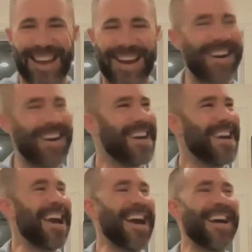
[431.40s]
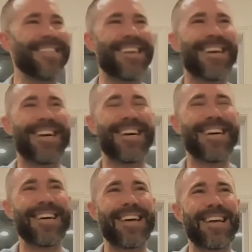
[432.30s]
yeah.
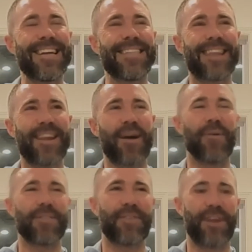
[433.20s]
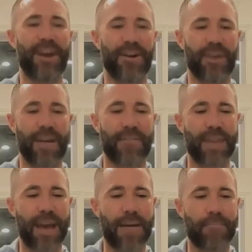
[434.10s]
And he said, I wasn't very hungry
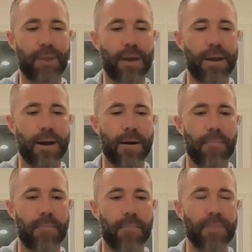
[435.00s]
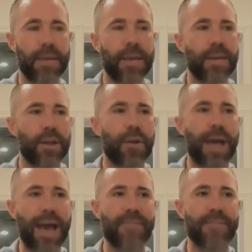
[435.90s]
after that. But to
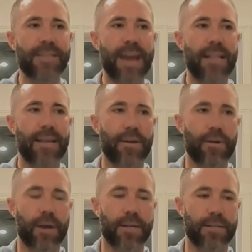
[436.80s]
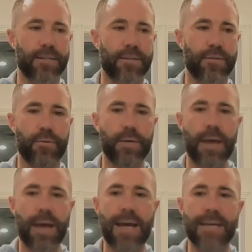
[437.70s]
have this guy like Kirk Cousin, who
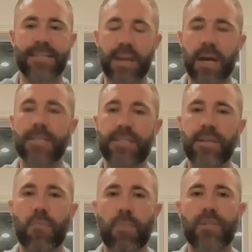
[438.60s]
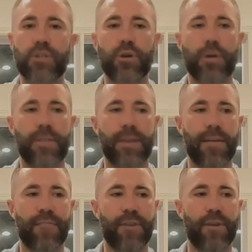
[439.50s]
has done so much good in the
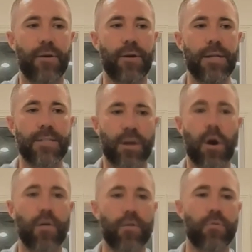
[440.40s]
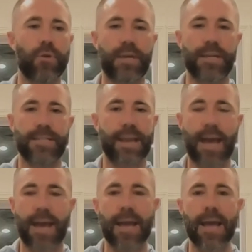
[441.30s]
NFL, to call the rookie and say,
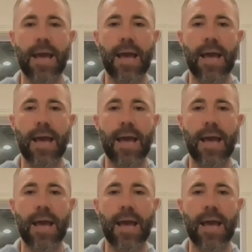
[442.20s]
hey,